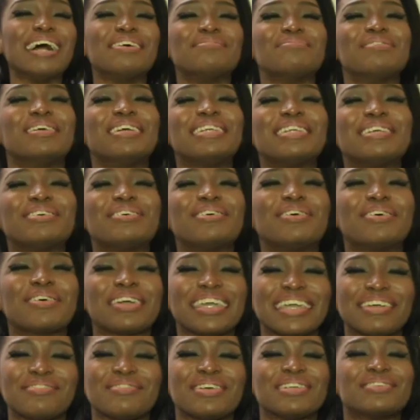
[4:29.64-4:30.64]

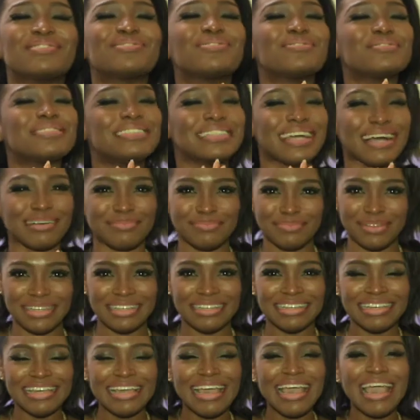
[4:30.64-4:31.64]
okay, wait, don't have
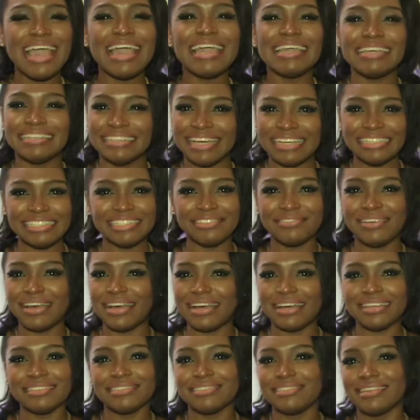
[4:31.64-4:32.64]
me. In
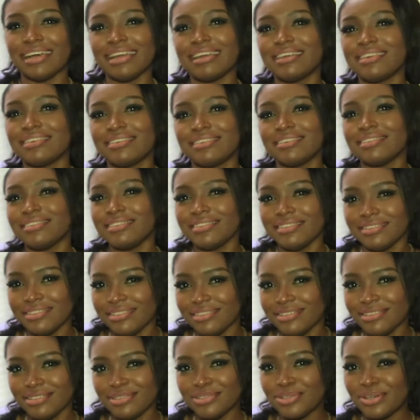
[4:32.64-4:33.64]
Nigeria, like,
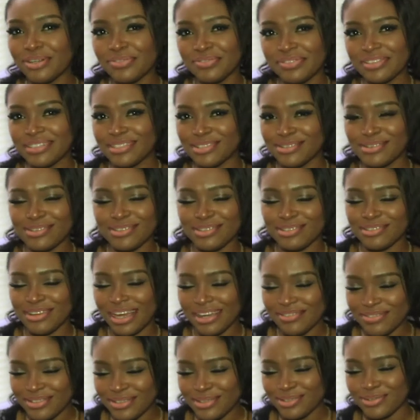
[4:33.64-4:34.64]
you don't even need to go to
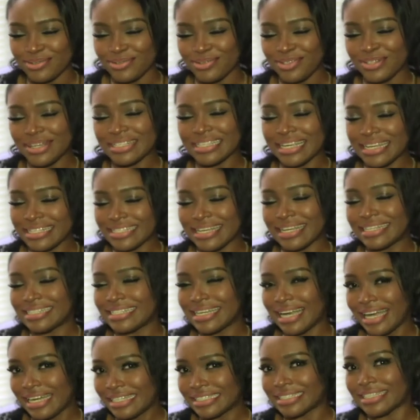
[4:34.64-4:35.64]
driving school. Just enter the
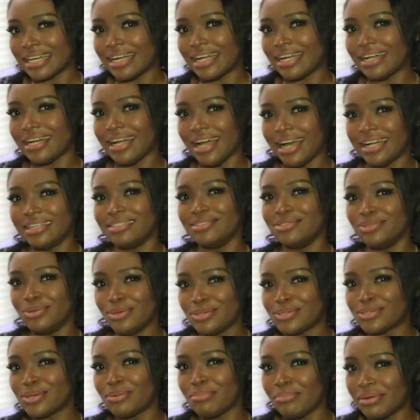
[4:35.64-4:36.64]
car and
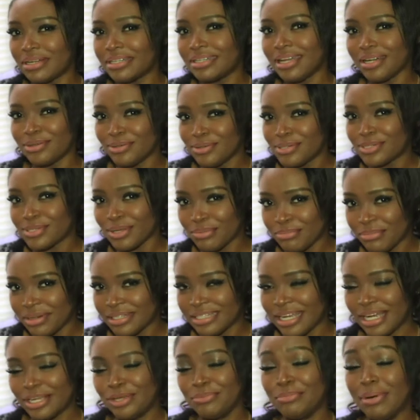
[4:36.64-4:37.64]
know somebody that knows
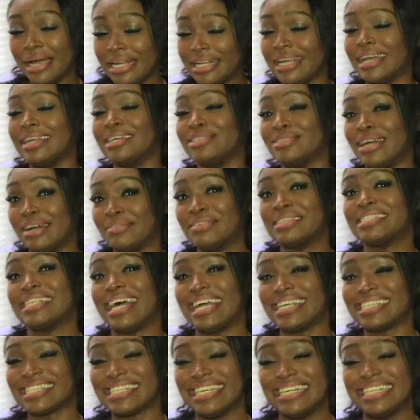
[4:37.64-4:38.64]
somebody and you might get a driver's
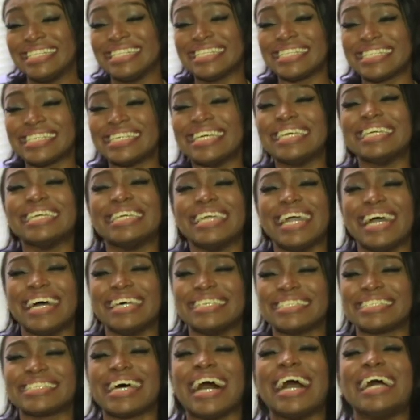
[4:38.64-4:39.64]
license.
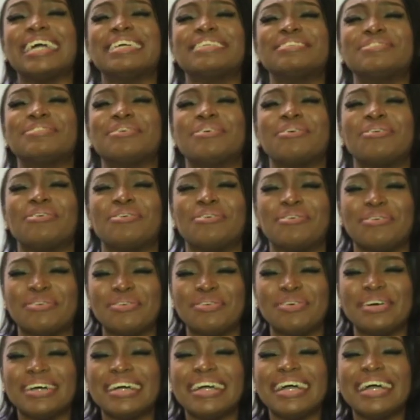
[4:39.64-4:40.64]
yes, I know.
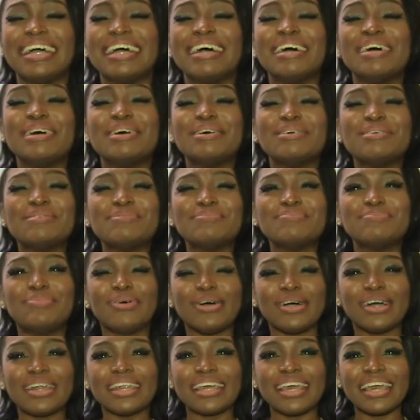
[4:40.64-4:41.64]

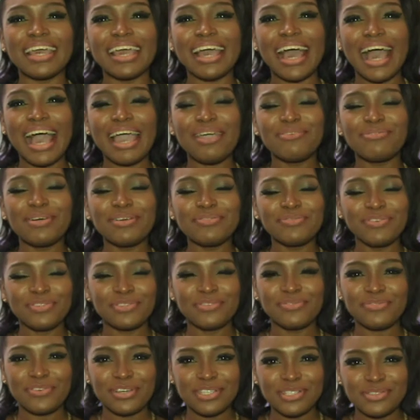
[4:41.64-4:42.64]
But I went for
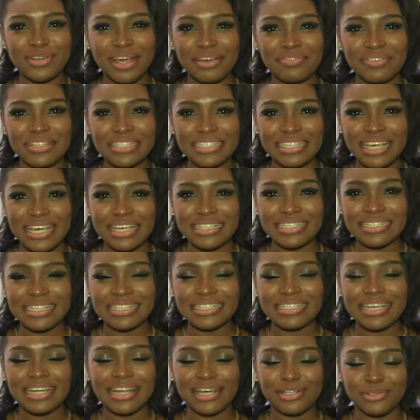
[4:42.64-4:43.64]
the first driving test. They
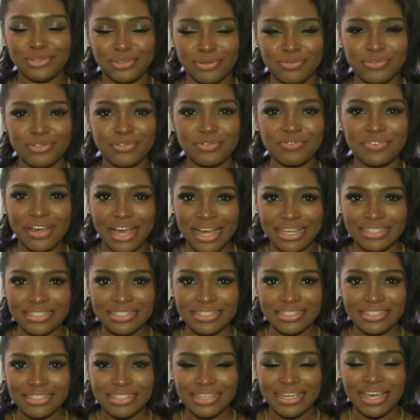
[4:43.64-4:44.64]
said I drove too
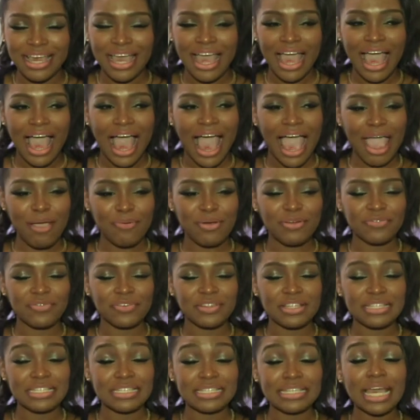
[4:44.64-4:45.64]
fast. I went
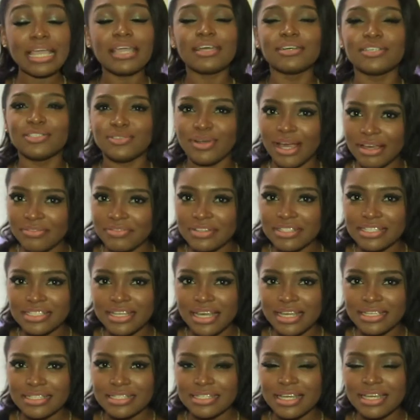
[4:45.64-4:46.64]
for the second driving
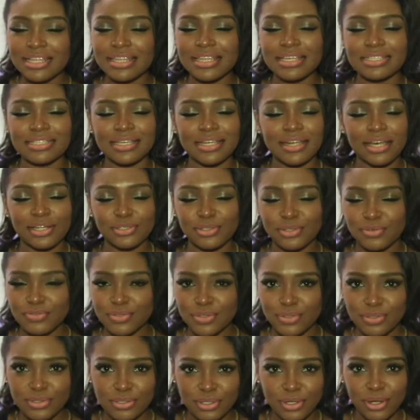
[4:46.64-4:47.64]
test. They said I drove
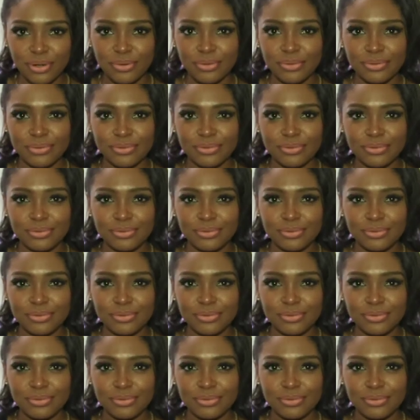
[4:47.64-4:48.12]
too slow.